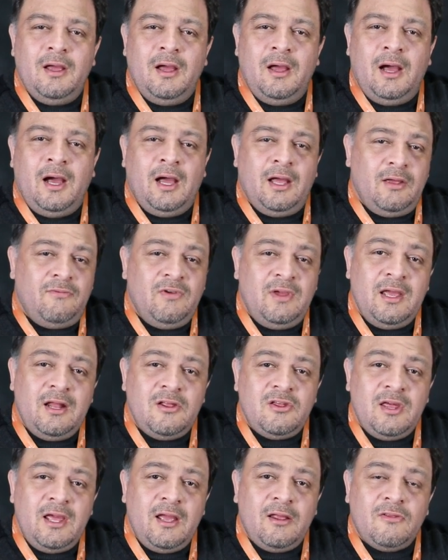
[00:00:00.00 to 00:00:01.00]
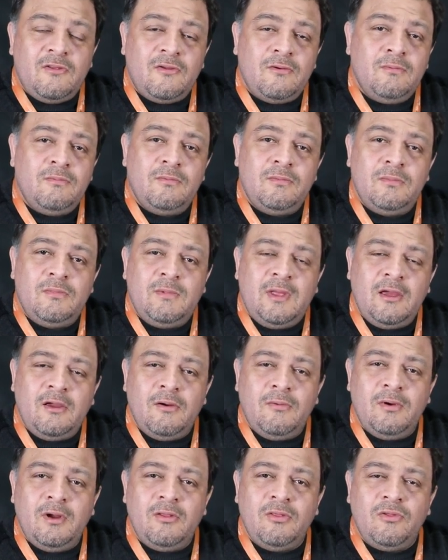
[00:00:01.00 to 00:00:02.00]
Uh, if you get a chance, take a
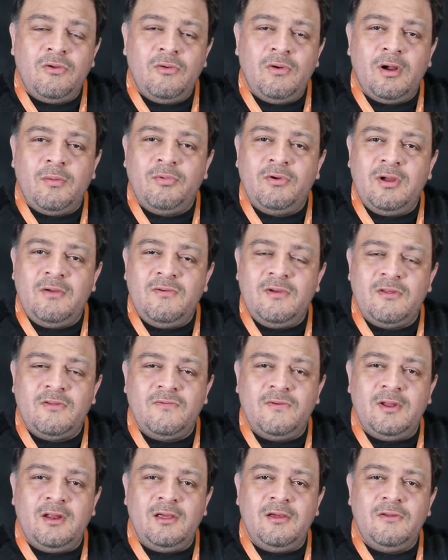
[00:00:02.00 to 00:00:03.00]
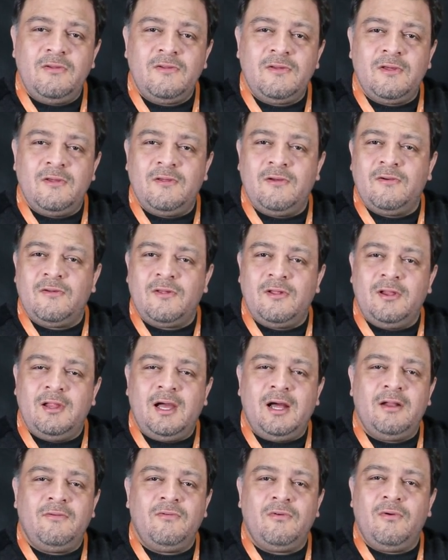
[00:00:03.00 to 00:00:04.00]
run through our previous videos because there's a
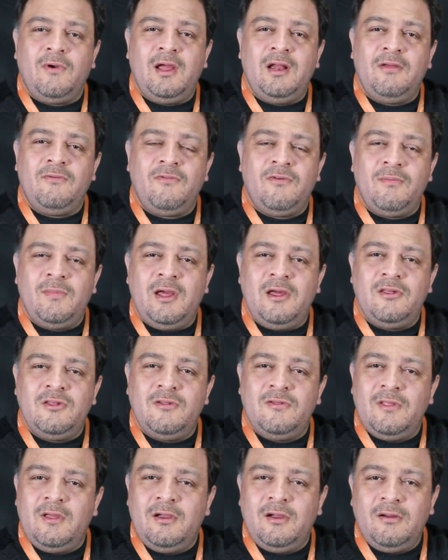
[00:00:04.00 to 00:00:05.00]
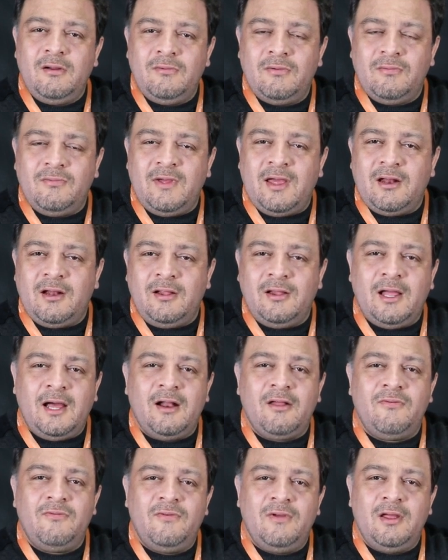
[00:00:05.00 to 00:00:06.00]
lot of great information there. We've had a
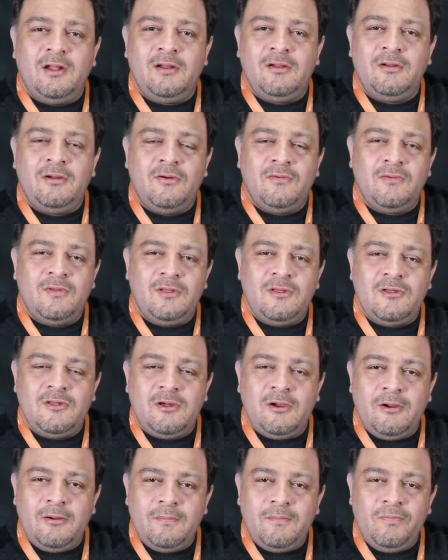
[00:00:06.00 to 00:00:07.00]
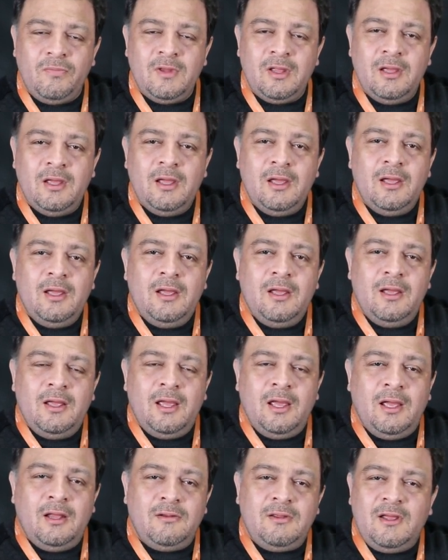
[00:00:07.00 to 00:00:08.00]
lot of fun over this year.
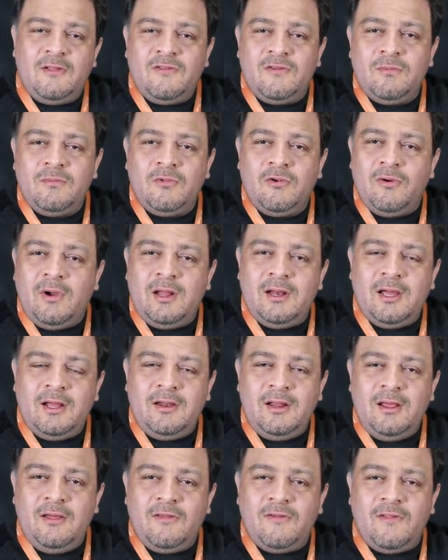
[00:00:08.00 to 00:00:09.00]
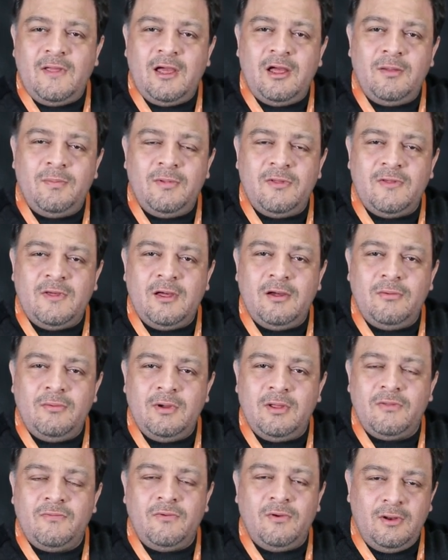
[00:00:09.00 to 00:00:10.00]
And get some great ideas to help us out
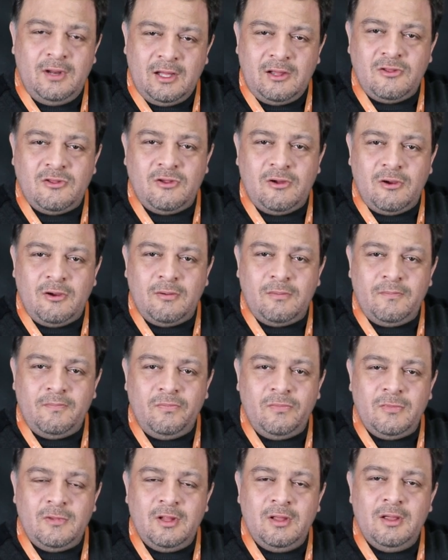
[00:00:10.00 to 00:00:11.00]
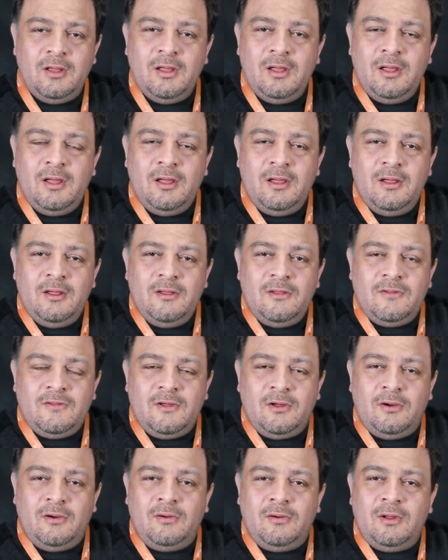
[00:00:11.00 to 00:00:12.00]
with for next year.
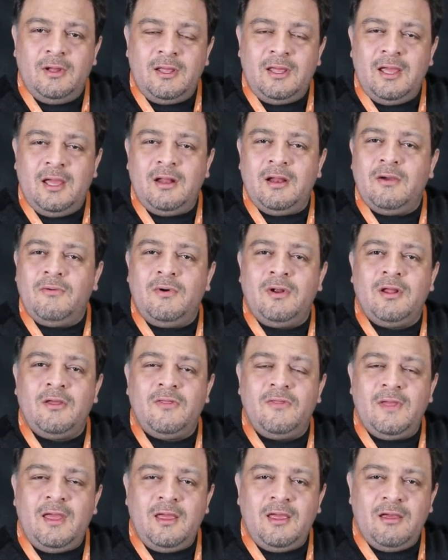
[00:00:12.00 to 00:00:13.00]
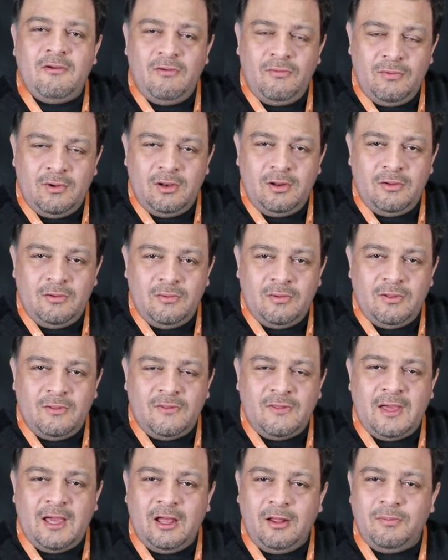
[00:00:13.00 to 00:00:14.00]
So again, I want to thank everyone who has
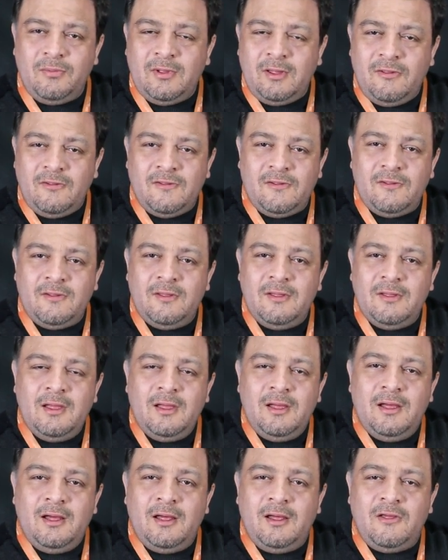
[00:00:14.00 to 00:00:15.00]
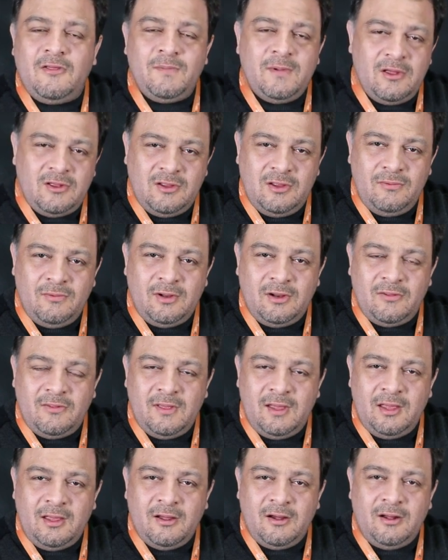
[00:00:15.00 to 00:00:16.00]
helped us I especially want to
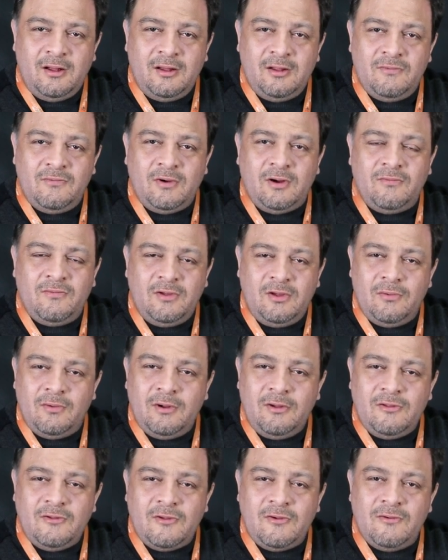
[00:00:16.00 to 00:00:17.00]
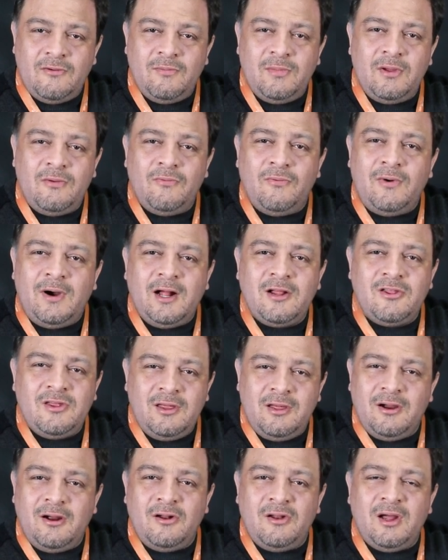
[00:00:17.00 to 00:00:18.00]
thank all of our viewers who have been
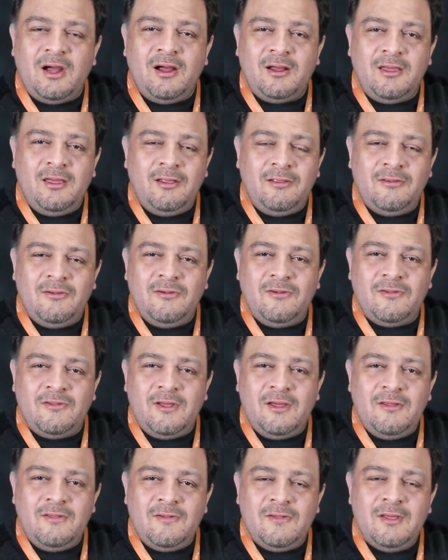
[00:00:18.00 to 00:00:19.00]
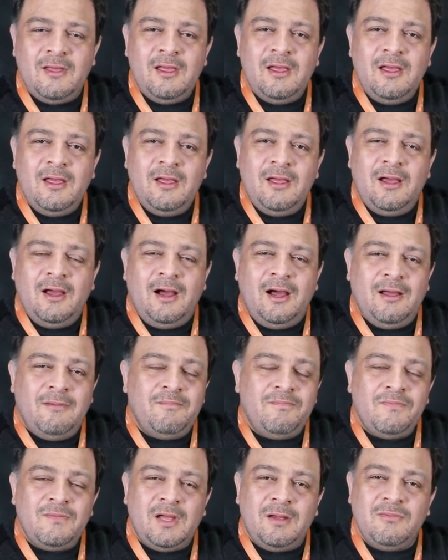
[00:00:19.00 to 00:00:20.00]
watching our Talking Tuesdays. Uh,
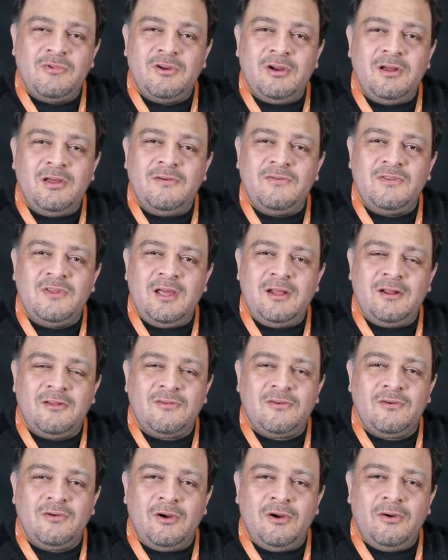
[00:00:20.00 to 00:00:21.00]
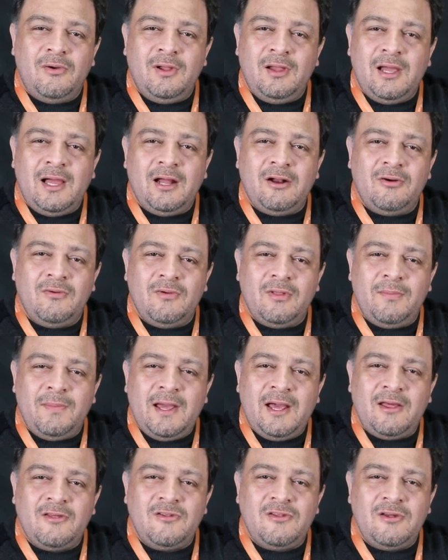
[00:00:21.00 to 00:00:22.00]
I'm sure you've seen us grow a lot over the
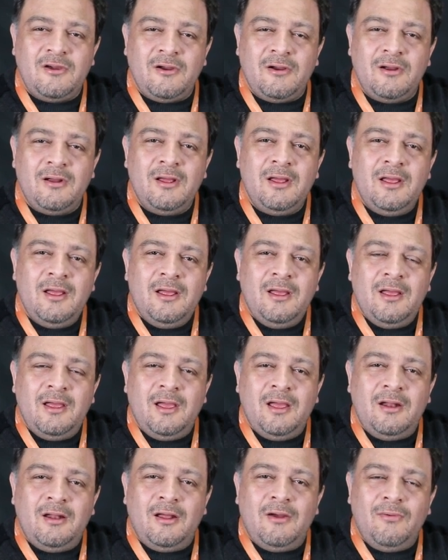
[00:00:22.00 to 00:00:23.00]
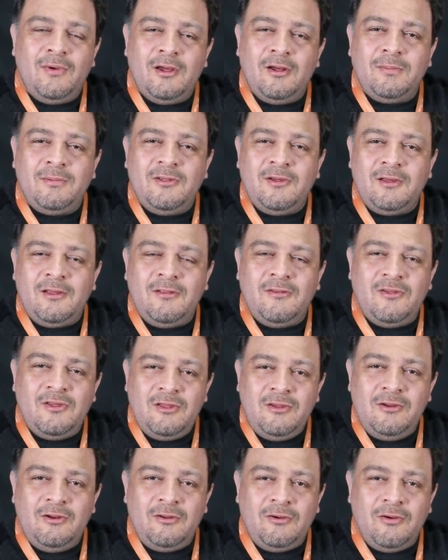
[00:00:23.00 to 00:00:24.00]
past year, and uh, we hope to
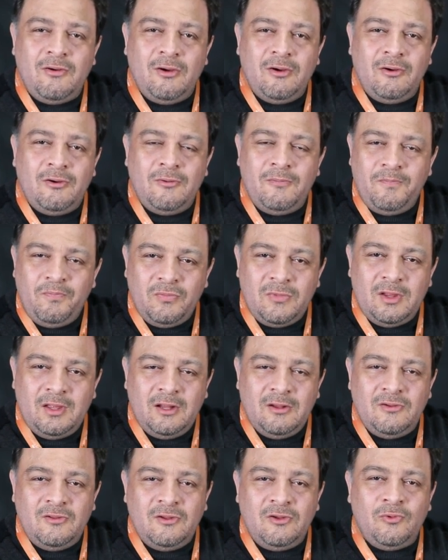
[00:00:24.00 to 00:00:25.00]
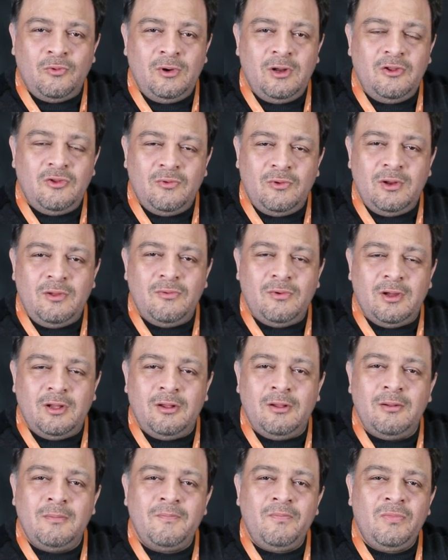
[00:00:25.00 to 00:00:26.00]
continue to grow into 2021.